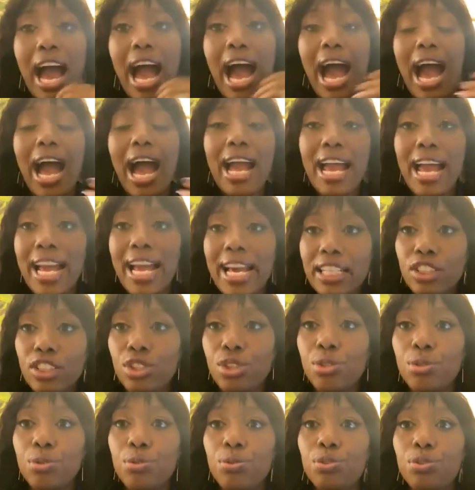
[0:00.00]
I had
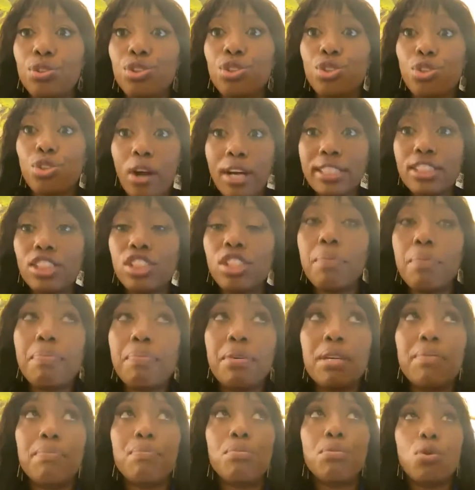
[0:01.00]
to start to
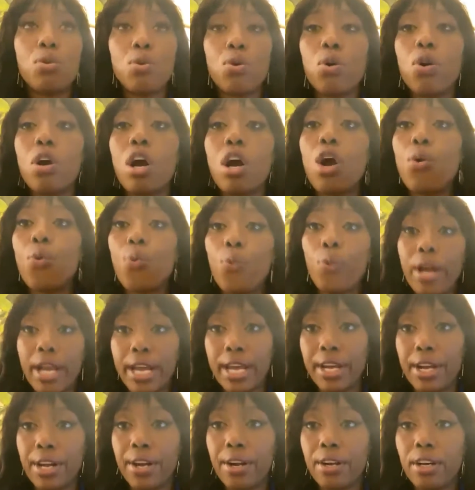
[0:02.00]
be more
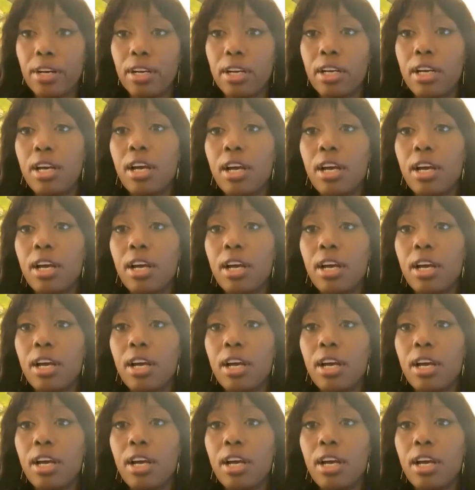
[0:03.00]
aware